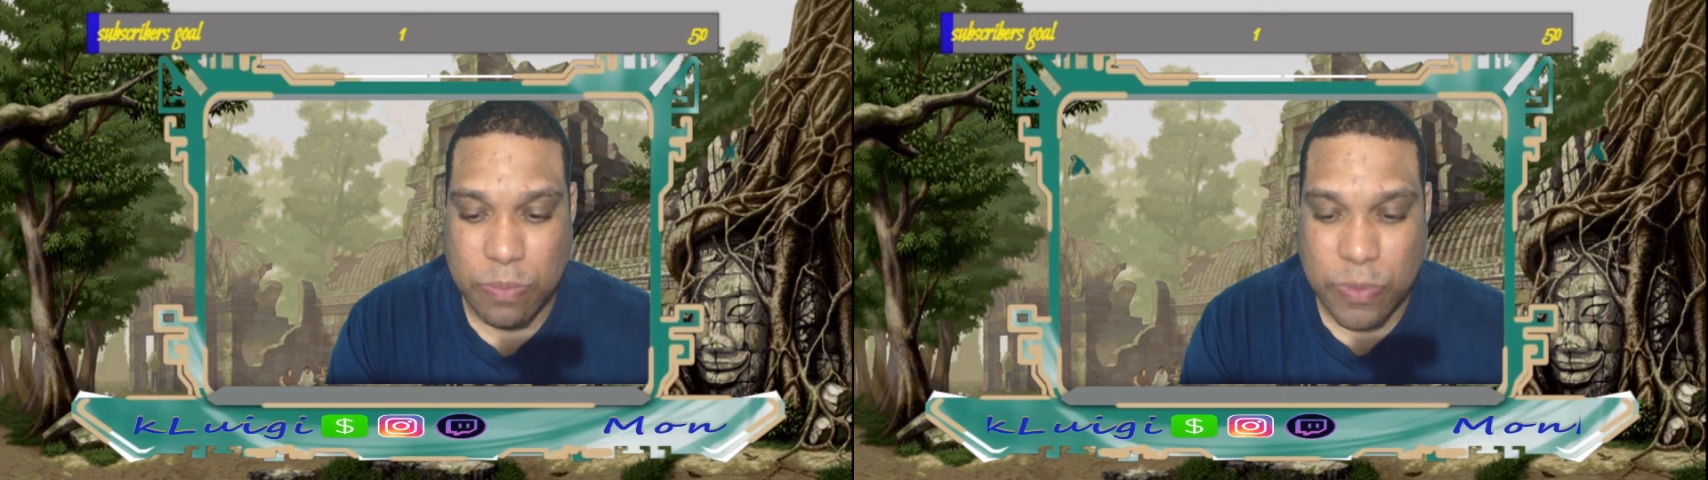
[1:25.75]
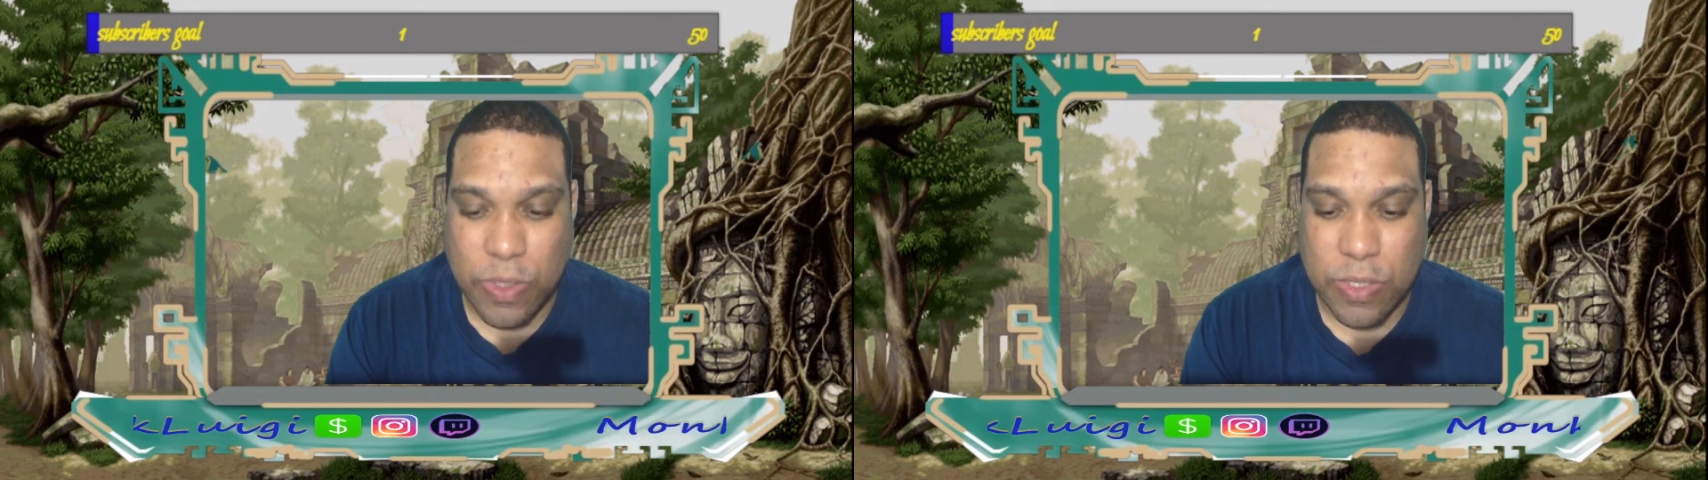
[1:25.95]

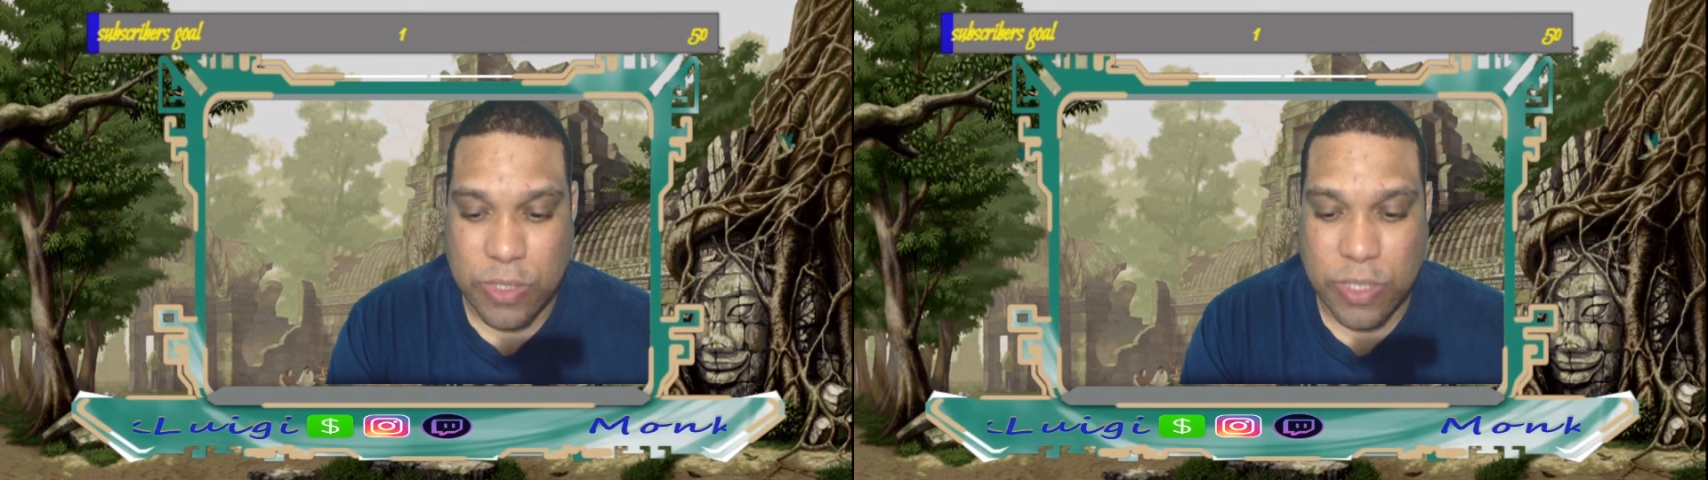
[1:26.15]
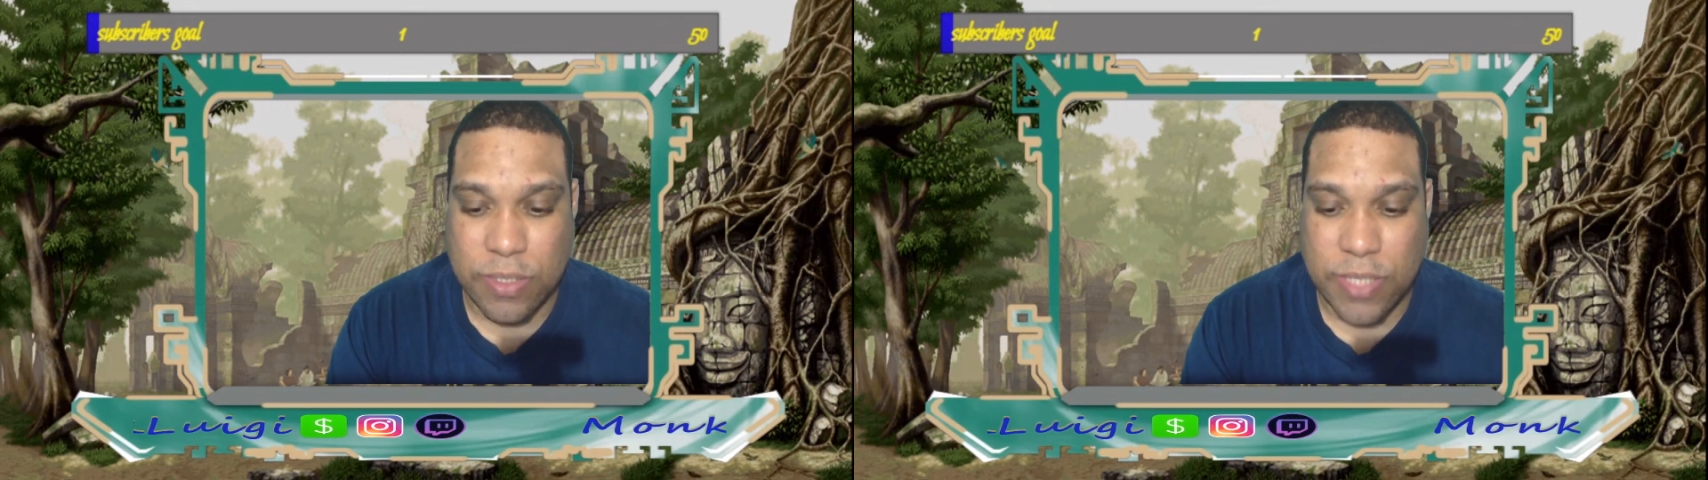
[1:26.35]
Yeah, it's
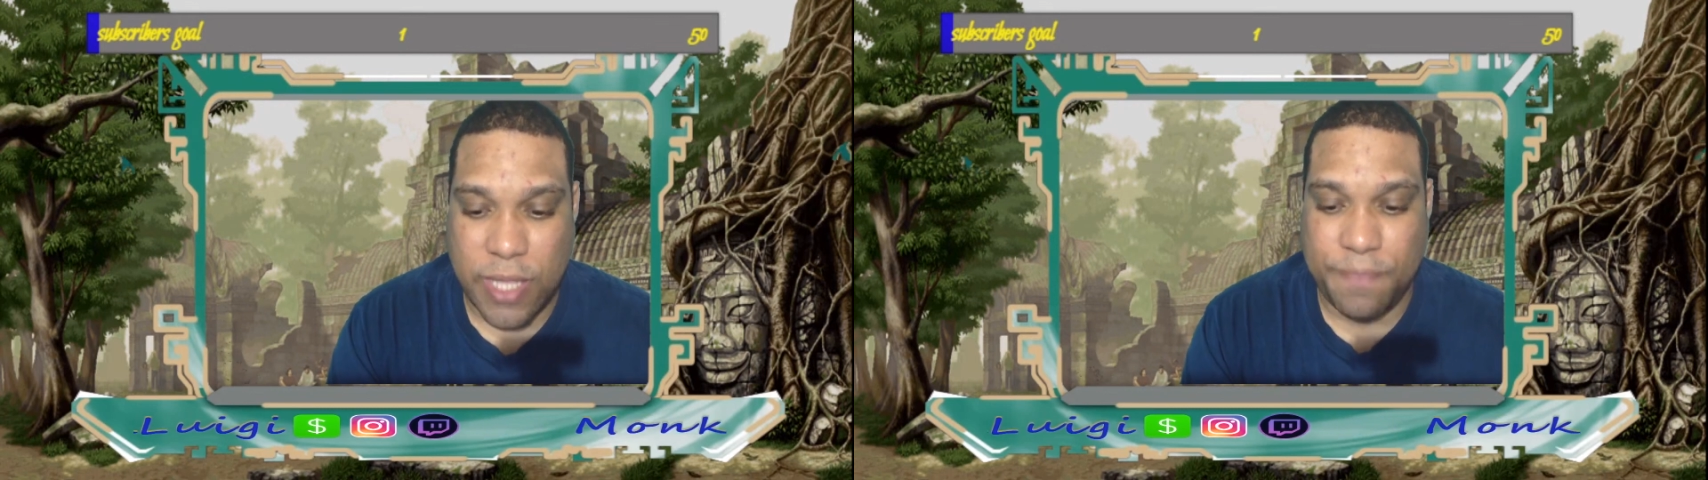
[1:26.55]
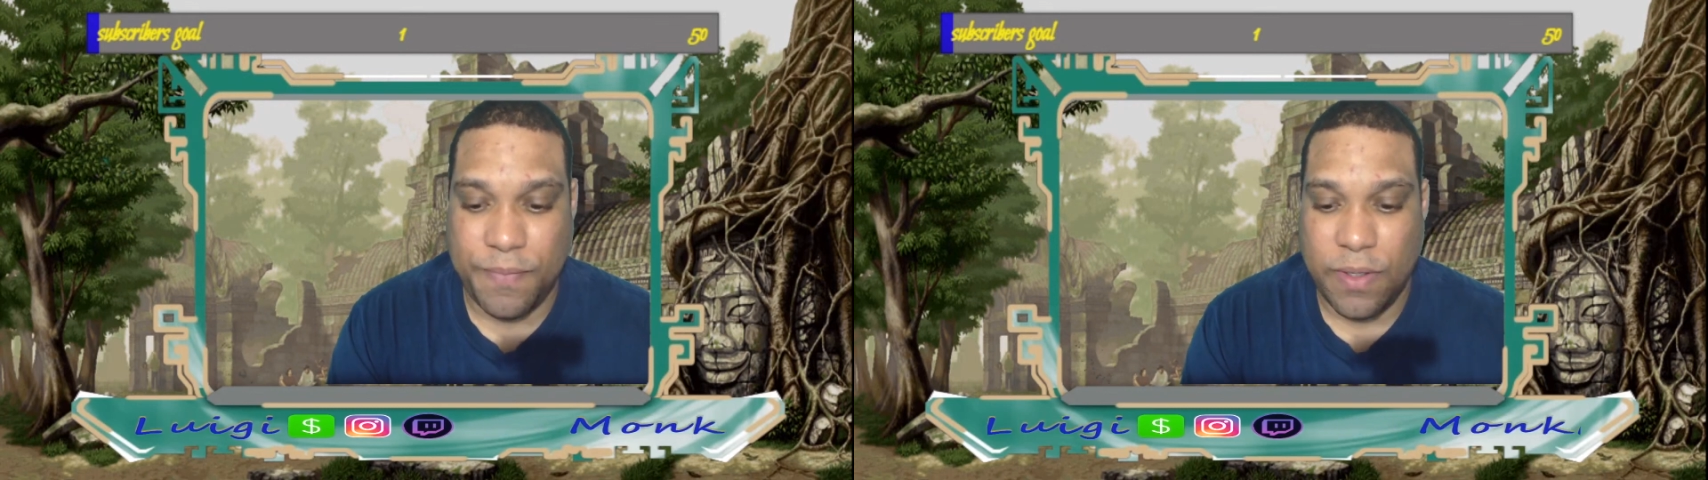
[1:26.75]
looking
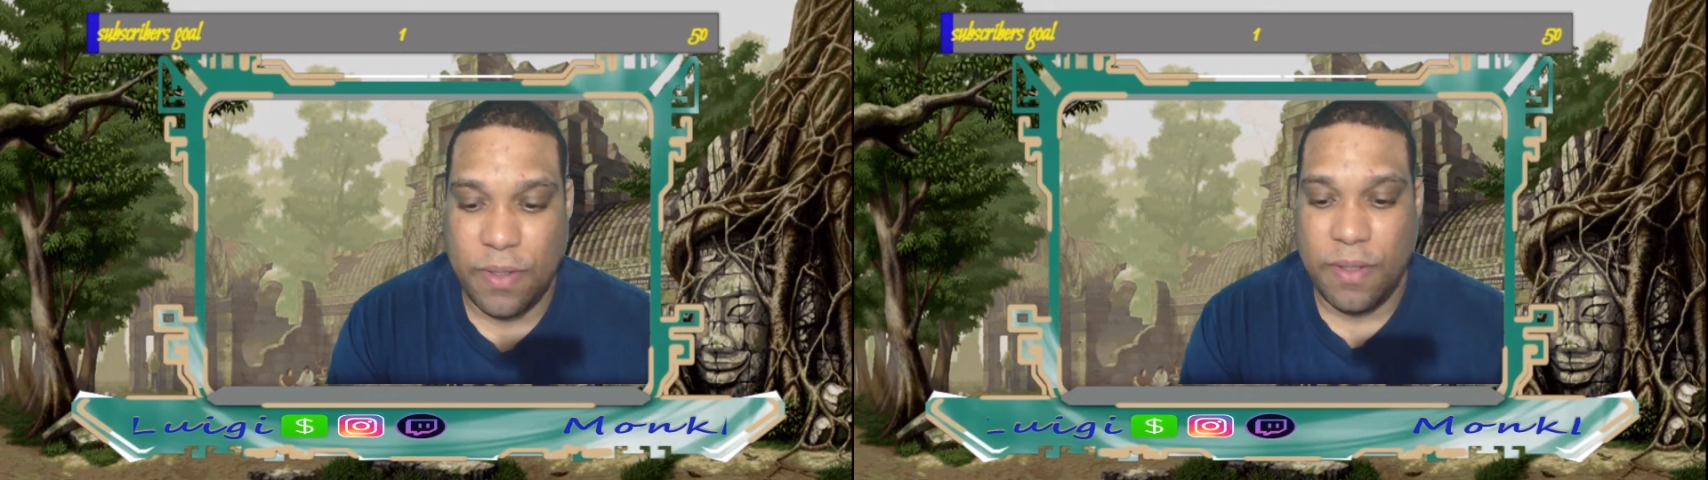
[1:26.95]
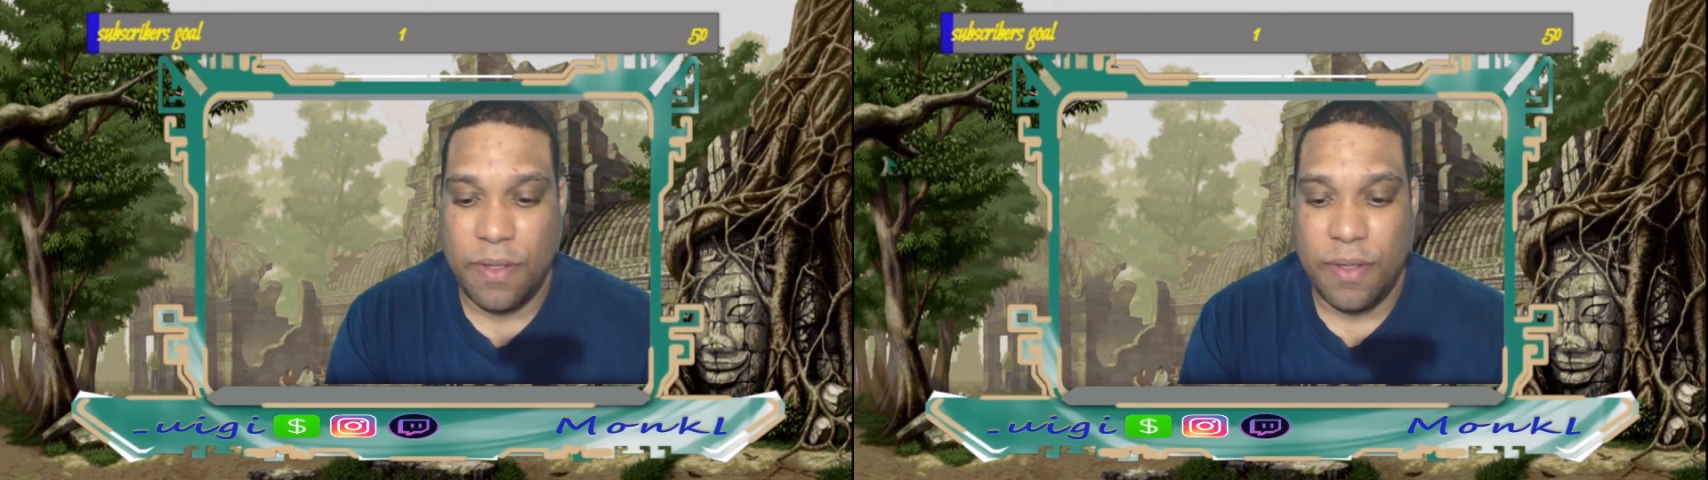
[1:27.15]
solid.
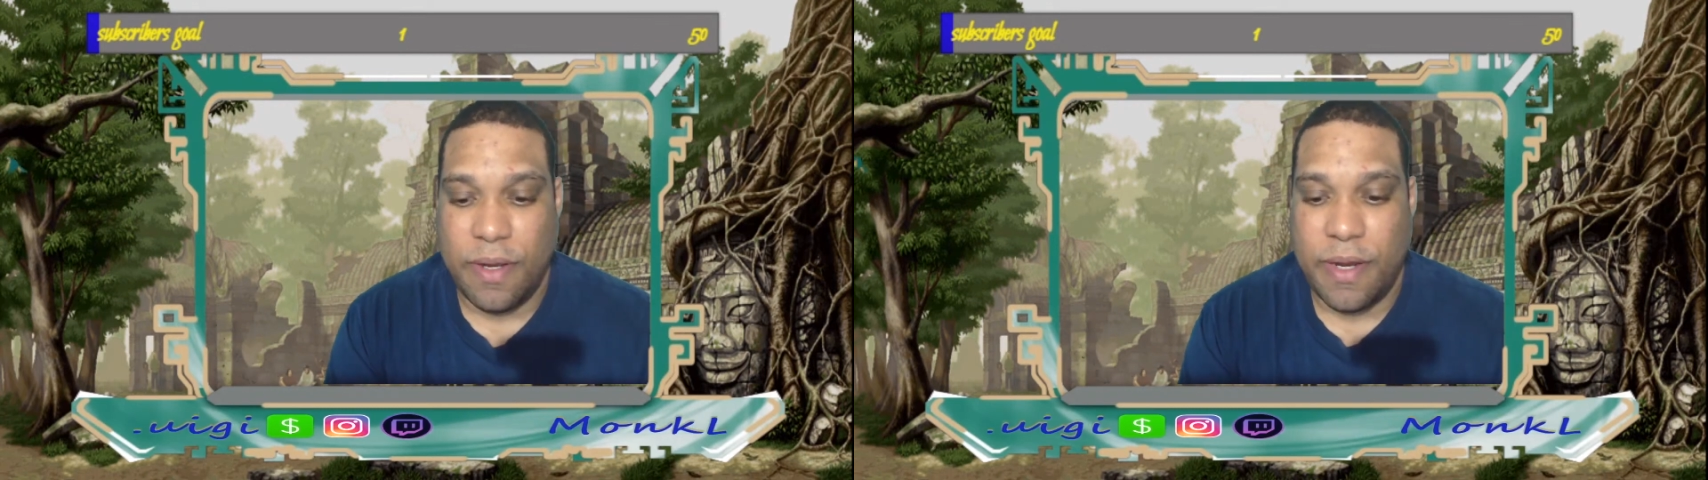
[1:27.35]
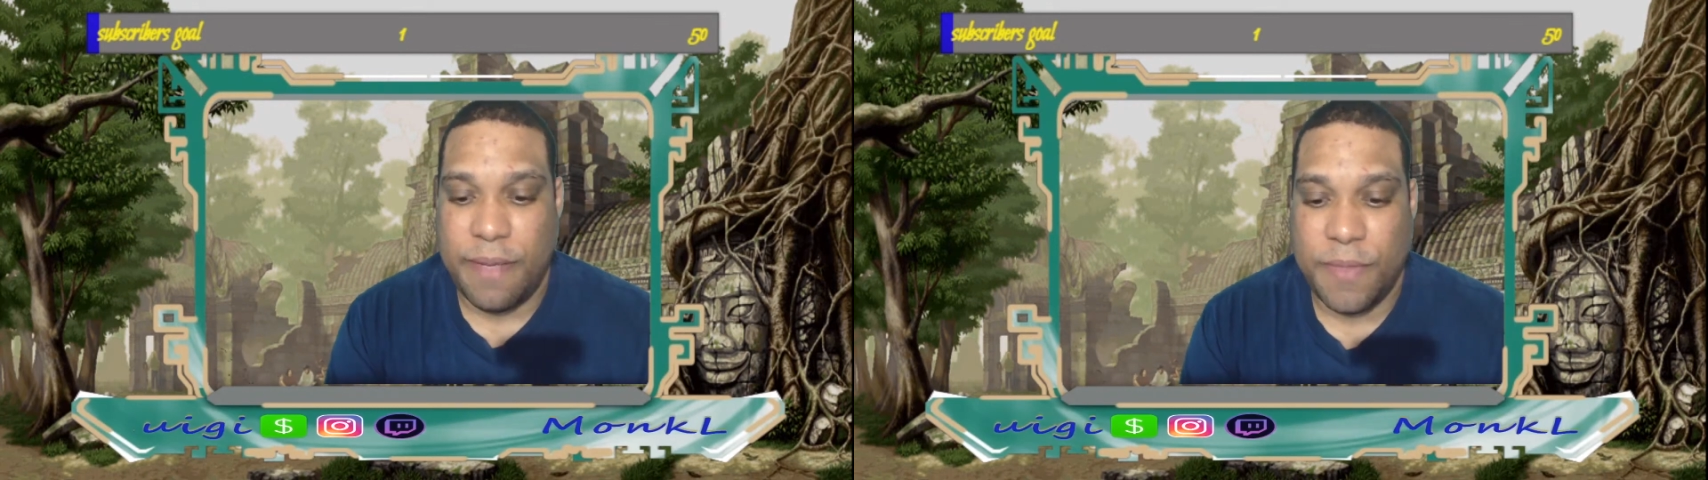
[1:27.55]

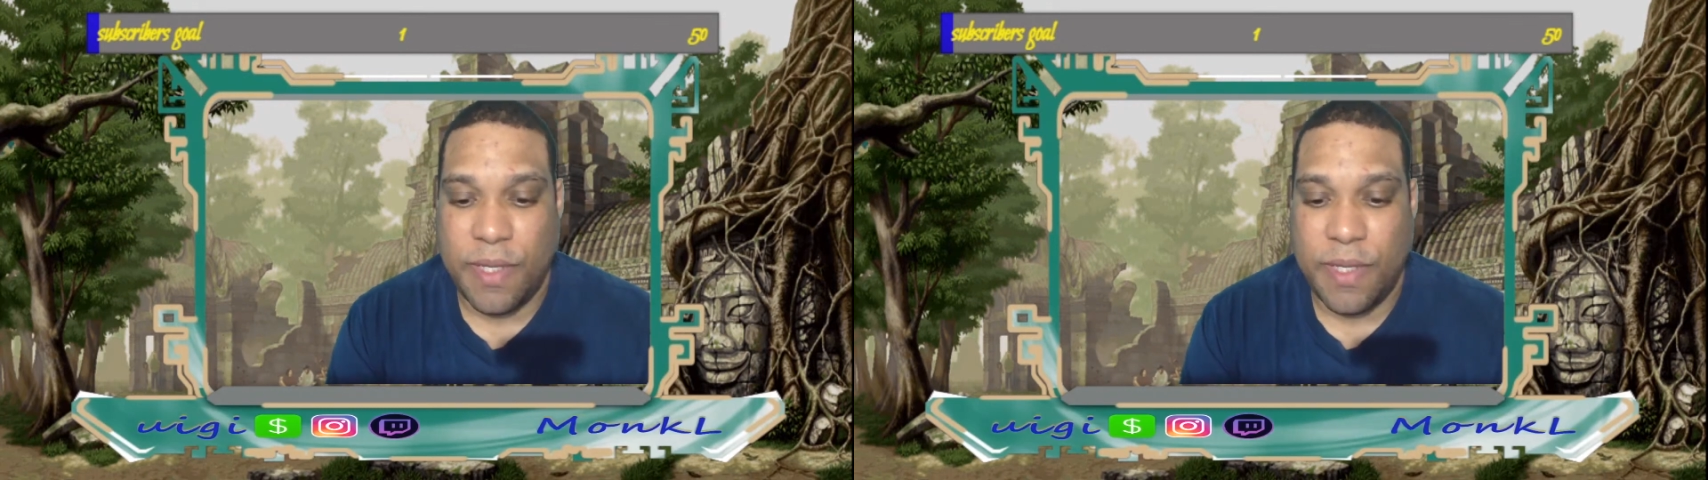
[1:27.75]
Alright,